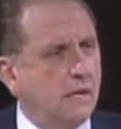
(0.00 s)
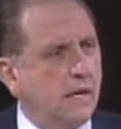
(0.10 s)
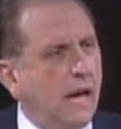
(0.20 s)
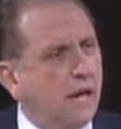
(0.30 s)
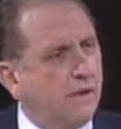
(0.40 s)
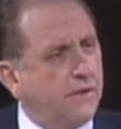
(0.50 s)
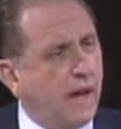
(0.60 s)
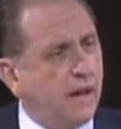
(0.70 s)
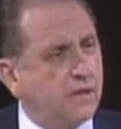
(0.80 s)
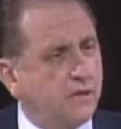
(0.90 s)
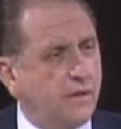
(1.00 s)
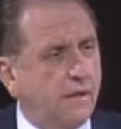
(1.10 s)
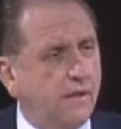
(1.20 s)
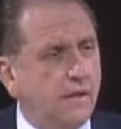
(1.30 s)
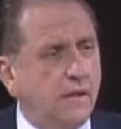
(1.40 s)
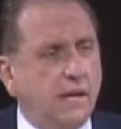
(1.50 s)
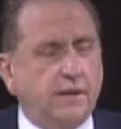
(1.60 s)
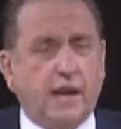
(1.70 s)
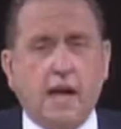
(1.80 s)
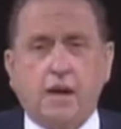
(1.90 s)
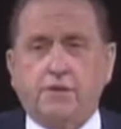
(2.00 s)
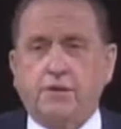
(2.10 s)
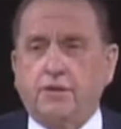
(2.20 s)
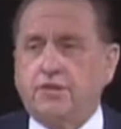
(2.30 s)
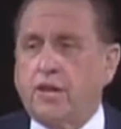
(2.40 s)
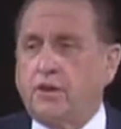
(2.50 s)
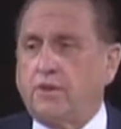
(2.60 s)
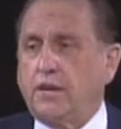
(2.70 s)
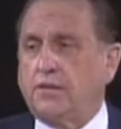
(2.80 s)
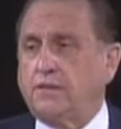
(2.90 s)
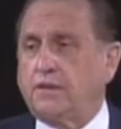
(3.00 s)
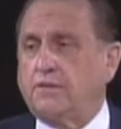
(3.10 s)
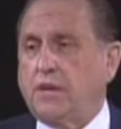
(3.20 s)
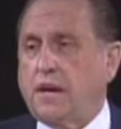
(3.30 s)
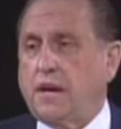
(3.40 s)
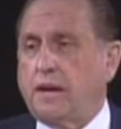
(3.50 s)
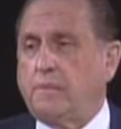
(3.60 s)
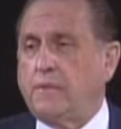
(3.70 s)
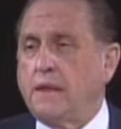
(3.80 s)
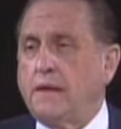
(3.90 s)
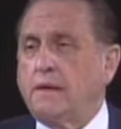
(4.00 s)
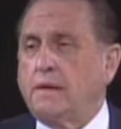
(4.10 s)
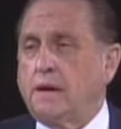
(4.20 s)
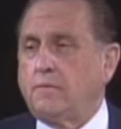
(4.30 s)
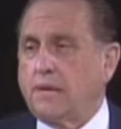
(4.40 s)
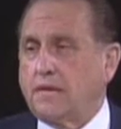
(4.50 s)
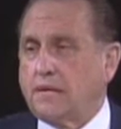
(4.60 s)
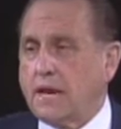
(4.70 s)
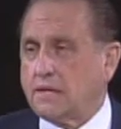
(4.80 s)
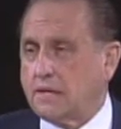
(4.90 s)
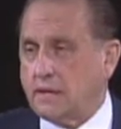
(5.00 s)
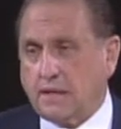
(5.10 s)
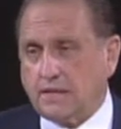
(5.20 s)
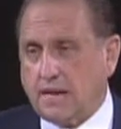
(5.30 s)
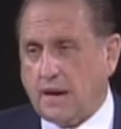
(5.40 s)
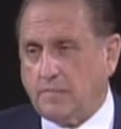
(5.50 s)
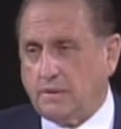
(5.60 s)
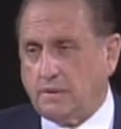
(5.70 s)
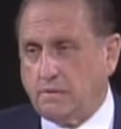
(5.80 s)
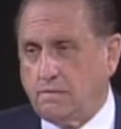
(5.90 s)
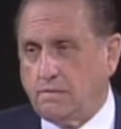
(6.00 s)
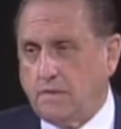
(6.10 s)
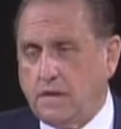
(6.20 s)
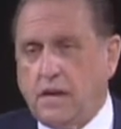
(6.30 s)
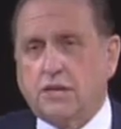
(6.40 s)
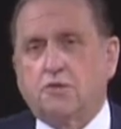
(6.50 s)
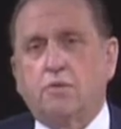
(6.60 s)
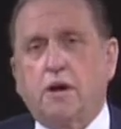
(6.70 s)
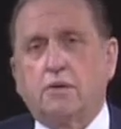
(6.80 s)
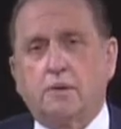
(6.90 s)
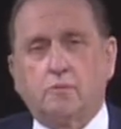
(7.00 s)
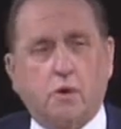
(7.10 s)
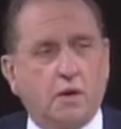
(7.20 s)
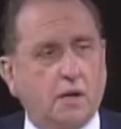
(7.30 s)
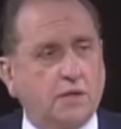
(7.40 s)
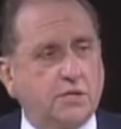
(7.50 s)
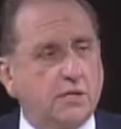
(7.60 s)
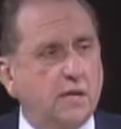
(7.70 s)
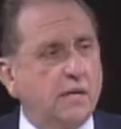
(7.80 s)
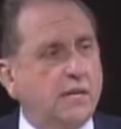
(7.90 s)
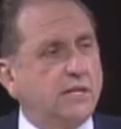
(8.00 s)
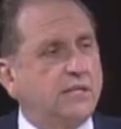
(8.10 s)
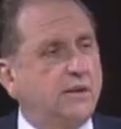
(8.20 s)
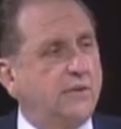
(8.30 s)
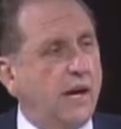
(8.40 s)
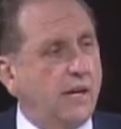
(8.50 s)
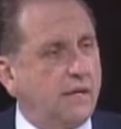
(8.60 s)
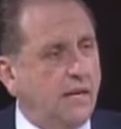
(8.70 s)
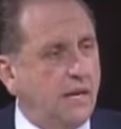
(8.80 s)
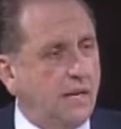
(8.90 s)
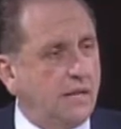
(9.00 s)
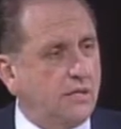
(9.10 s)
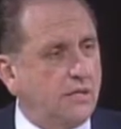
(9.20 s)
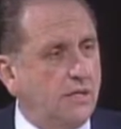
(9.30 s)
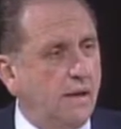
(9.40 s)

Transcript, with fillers: Out of Nazareth and down through the generations of time come his excellent example, his welcome words, his divine deeds.